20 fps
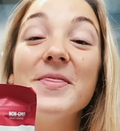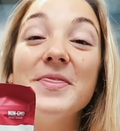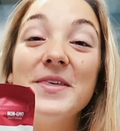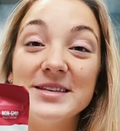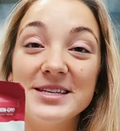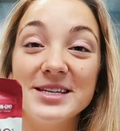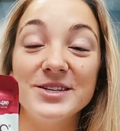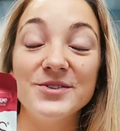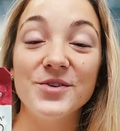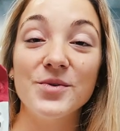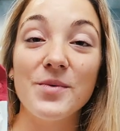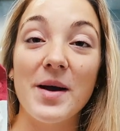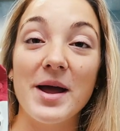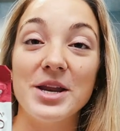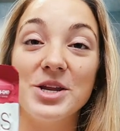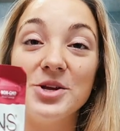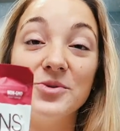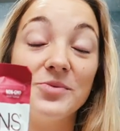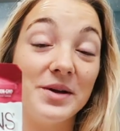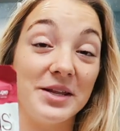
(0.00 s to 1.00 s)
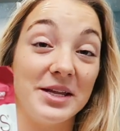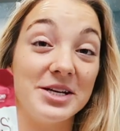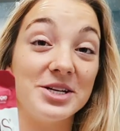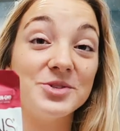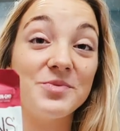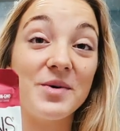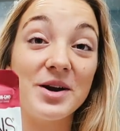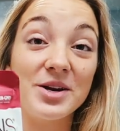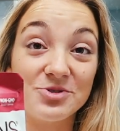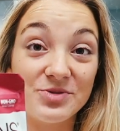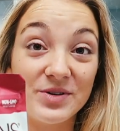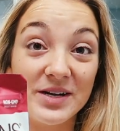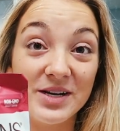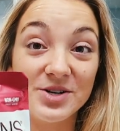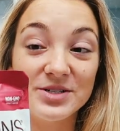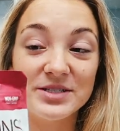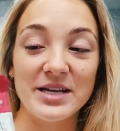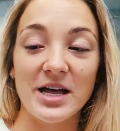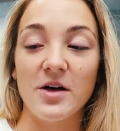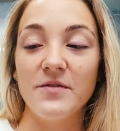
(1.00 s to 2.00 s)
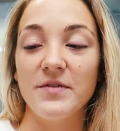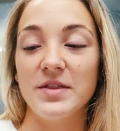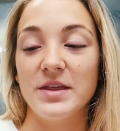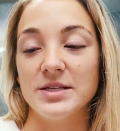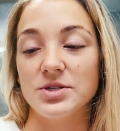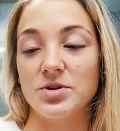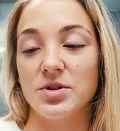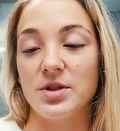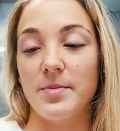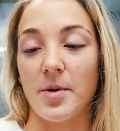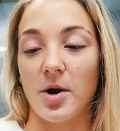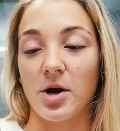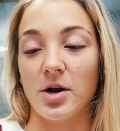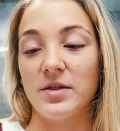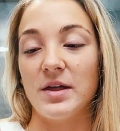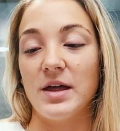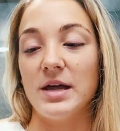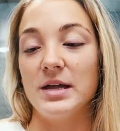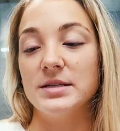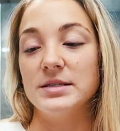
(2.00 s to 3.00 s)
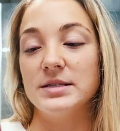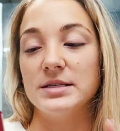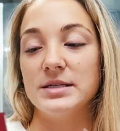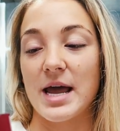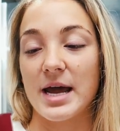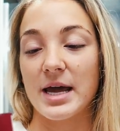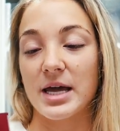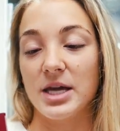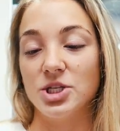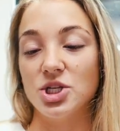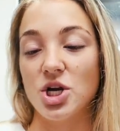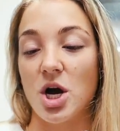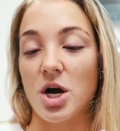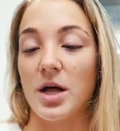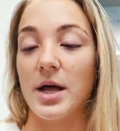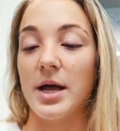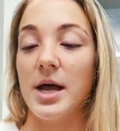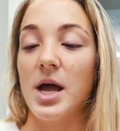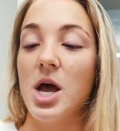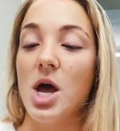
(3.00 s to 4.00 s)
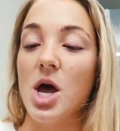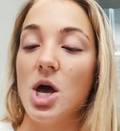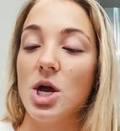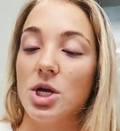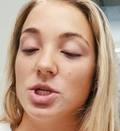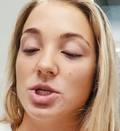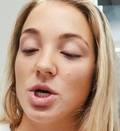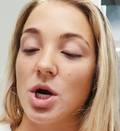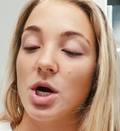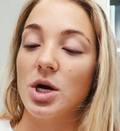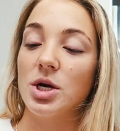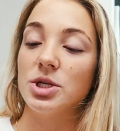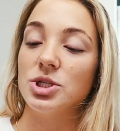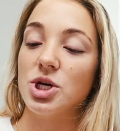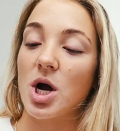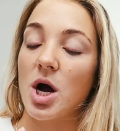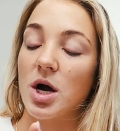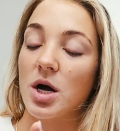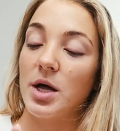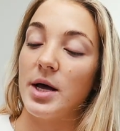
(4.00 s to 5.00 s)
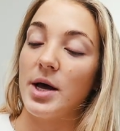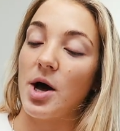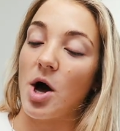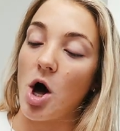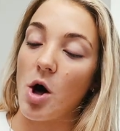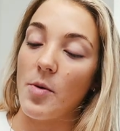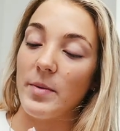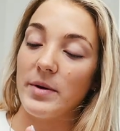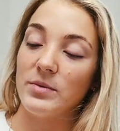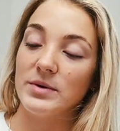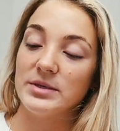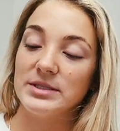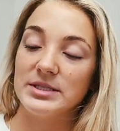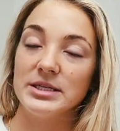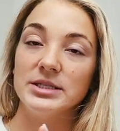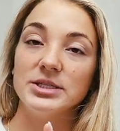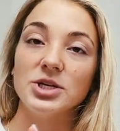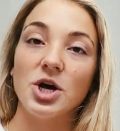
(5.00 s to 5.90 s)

This is for when you really just want to treat yourself. These are the Bark Thins snacking chocolate, dark chocolate almond with sea